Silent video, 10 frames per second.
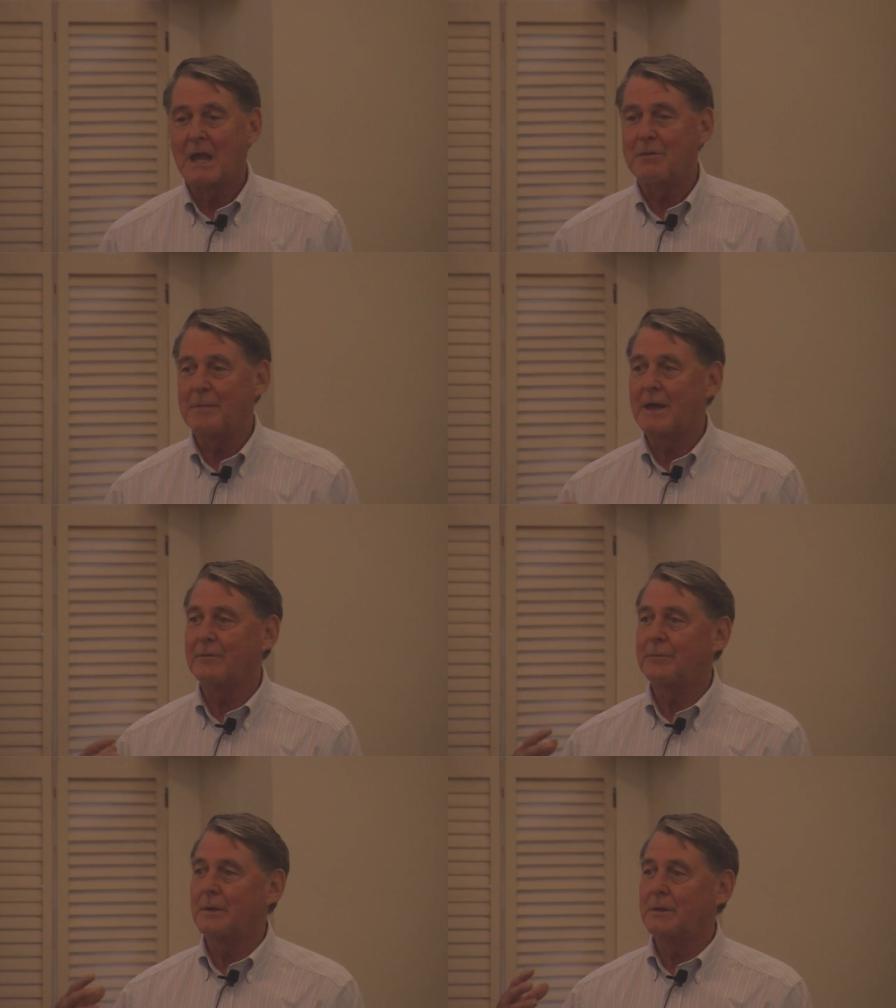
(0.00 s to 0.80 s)
It may
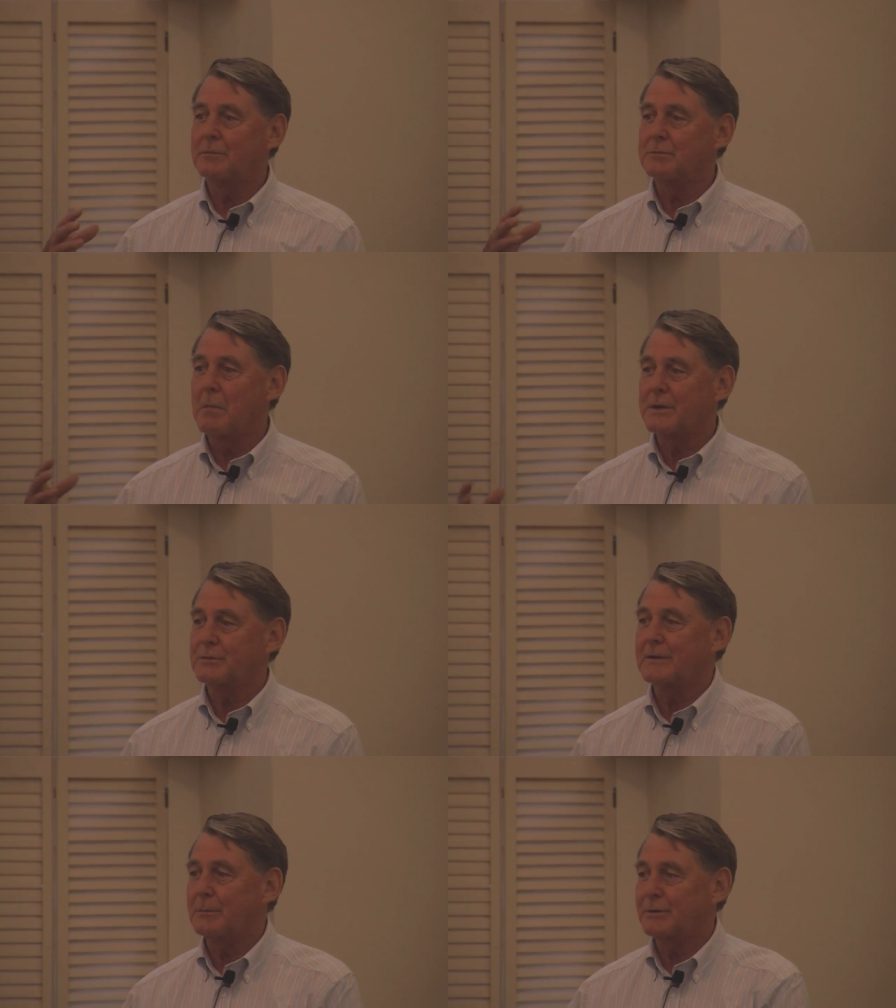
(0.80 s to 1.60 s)
have, uh, the
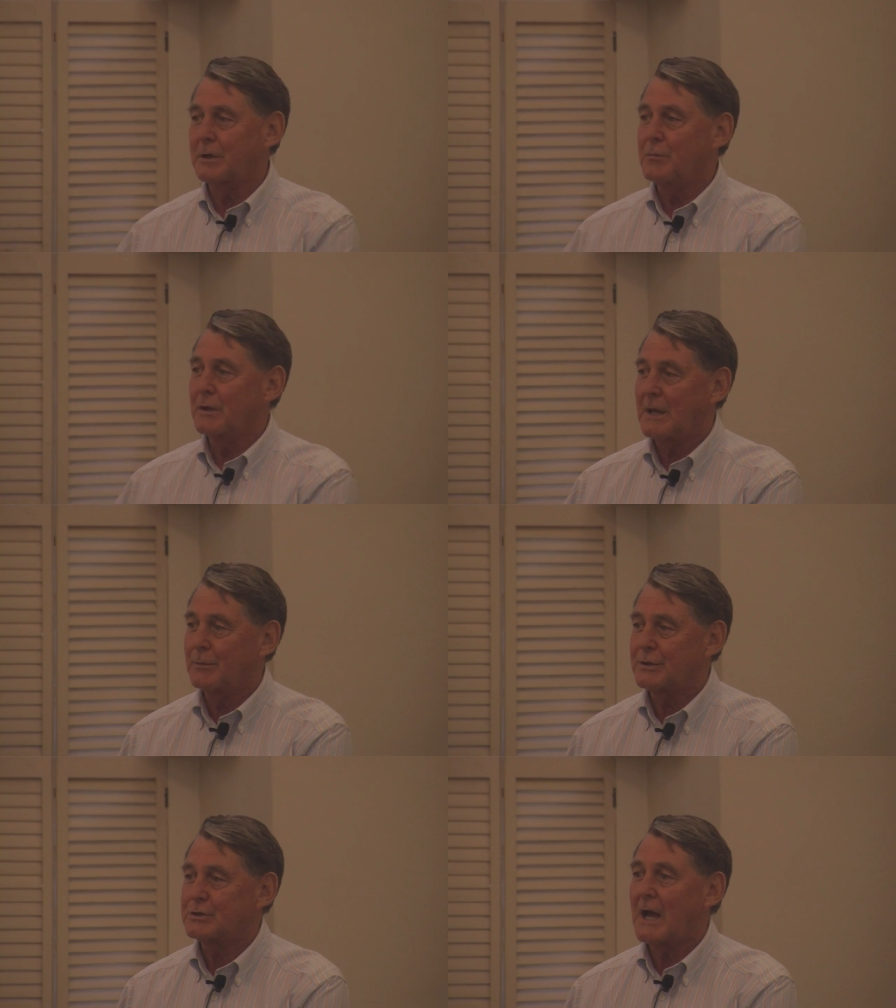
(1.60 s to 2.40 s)
mothers were able to communicate
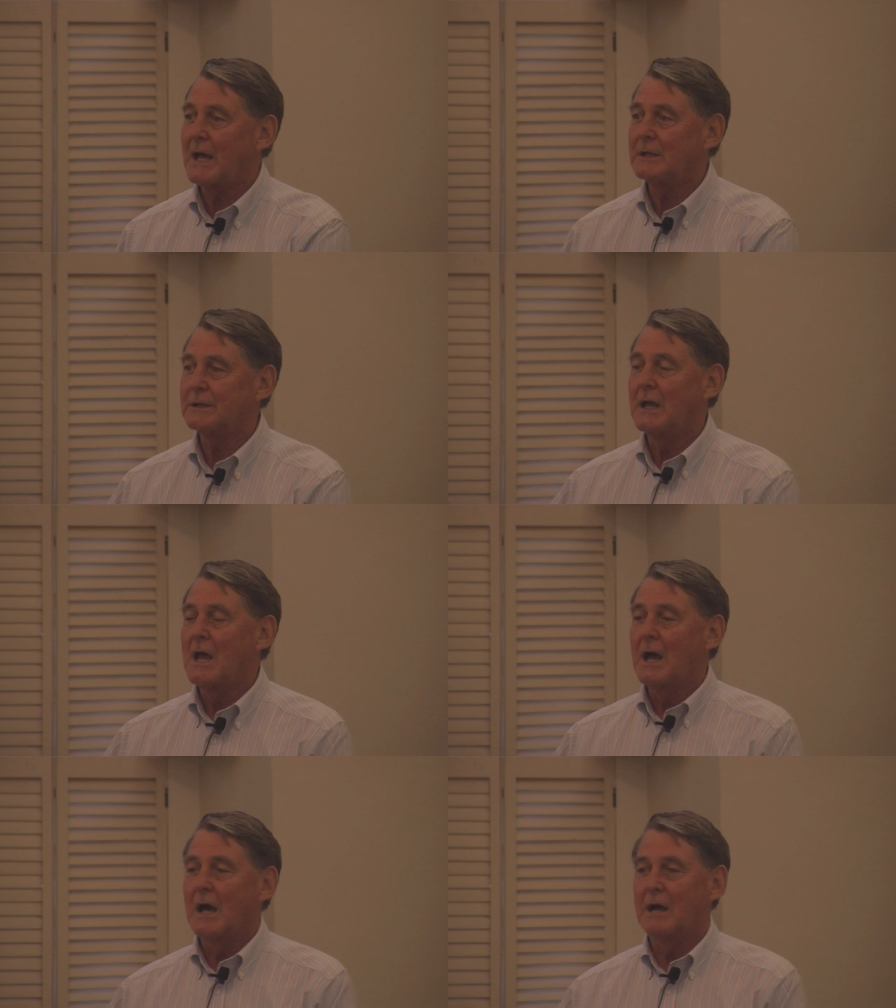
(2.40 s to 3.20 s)
with the child,
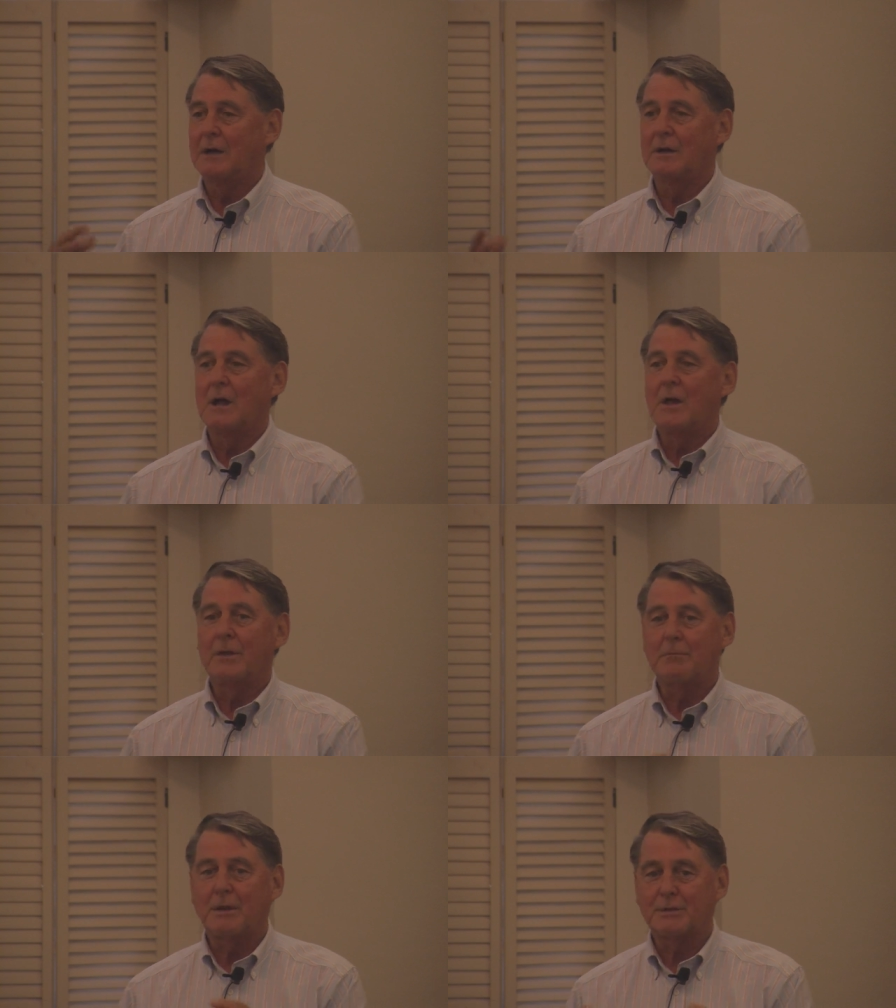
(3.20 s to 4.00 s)
uh,
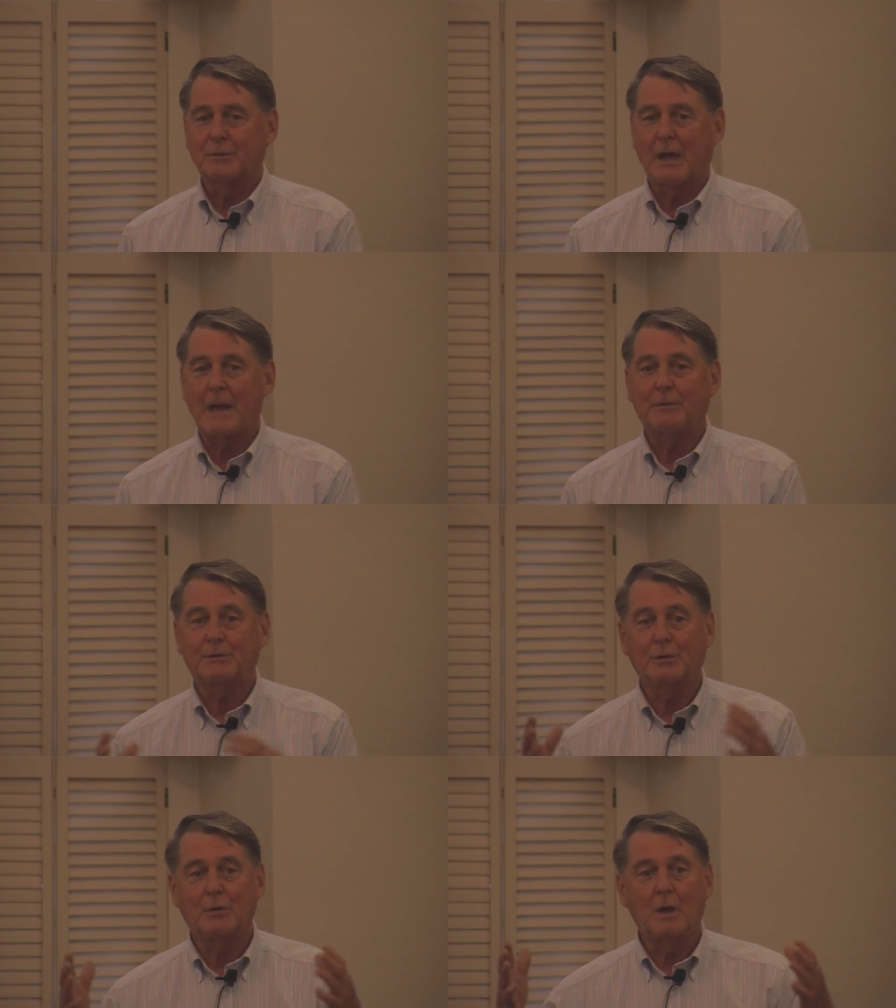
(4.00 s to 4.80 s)
that mothers were able
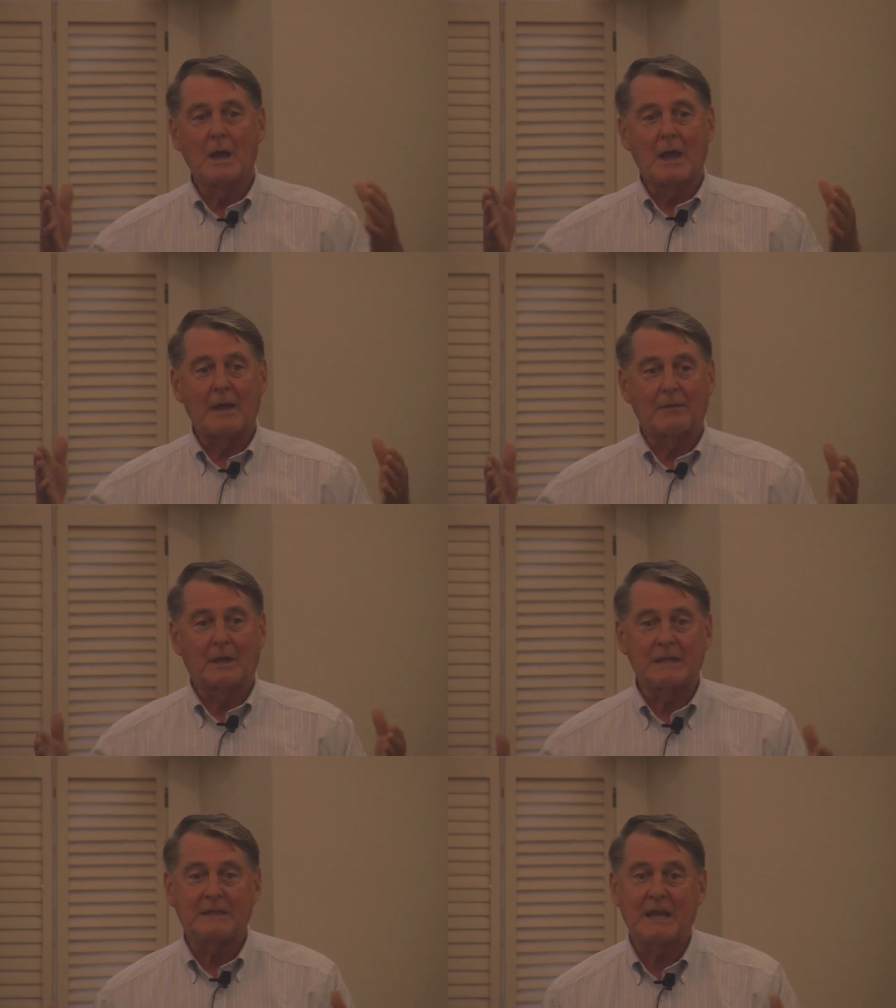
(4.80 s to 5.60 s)
to
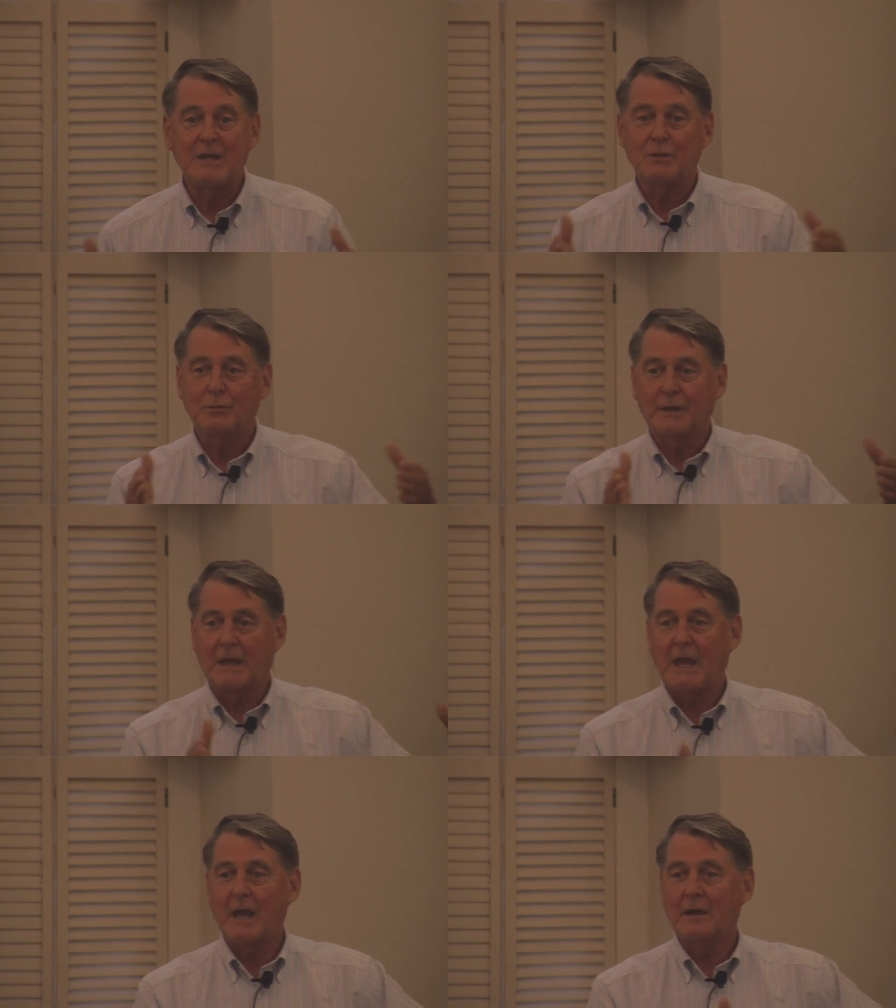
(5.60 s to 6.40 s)
continue the
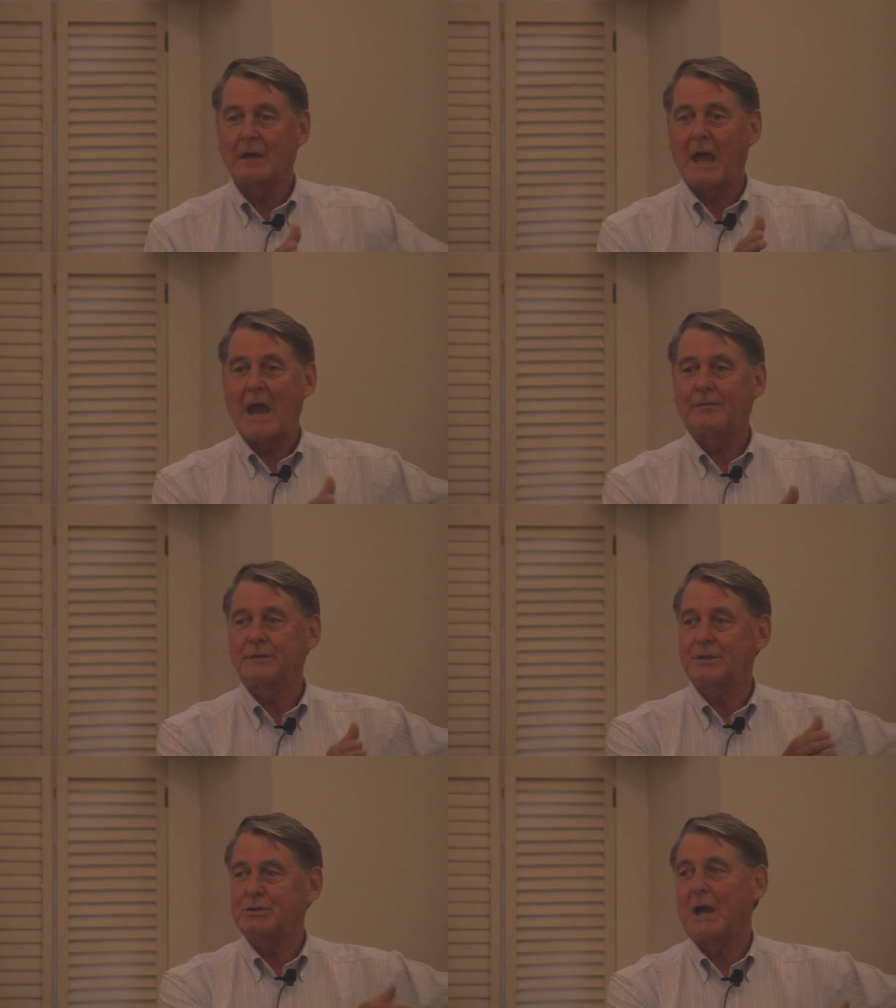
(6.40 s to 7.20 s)
care
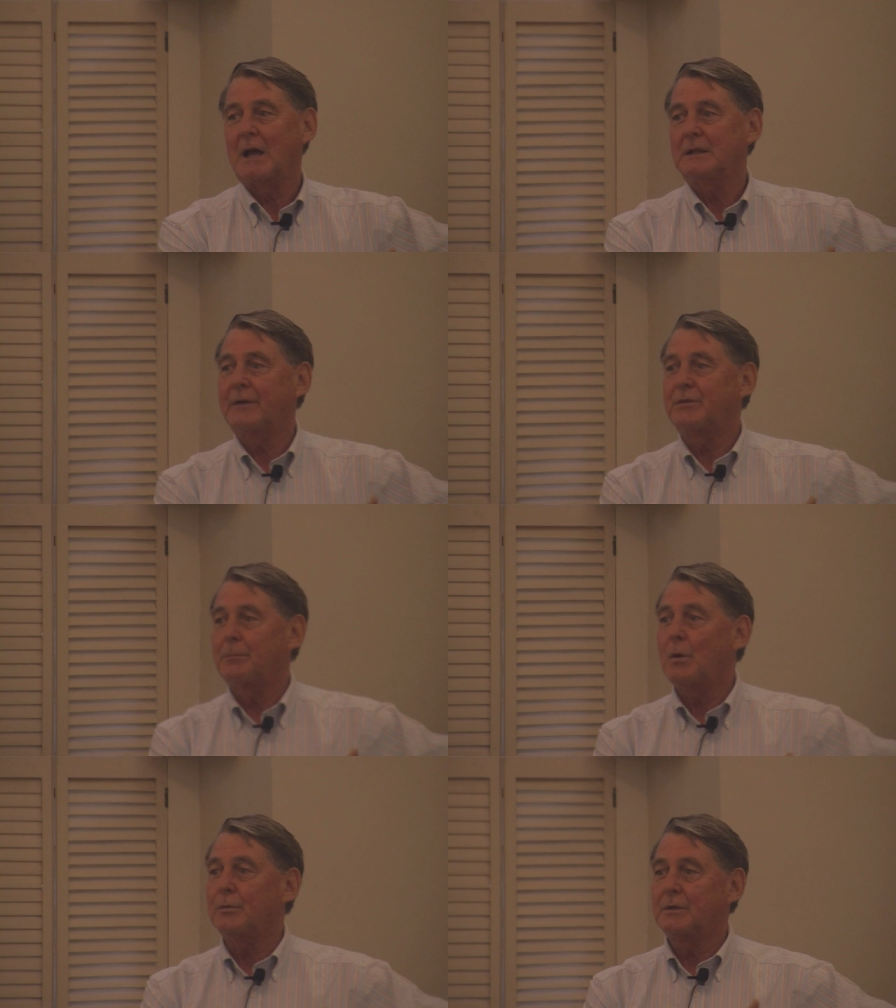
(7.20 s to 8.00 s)
after the child left the
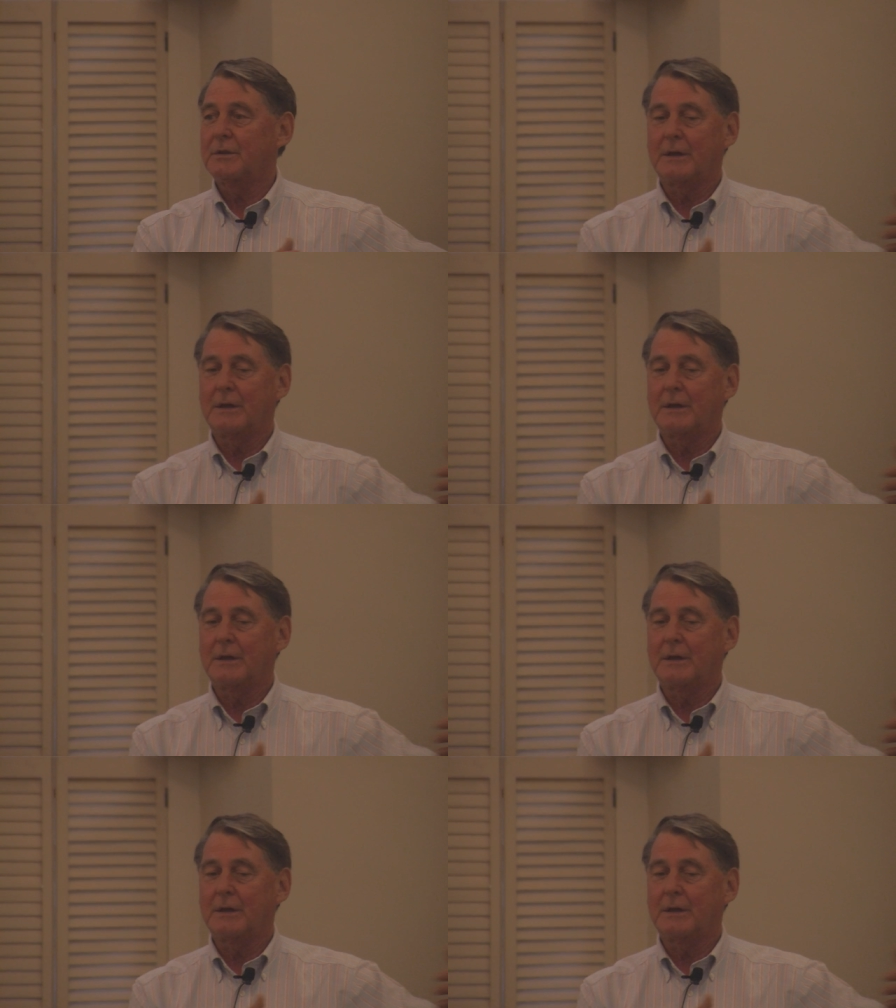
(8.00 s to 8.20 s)
boat.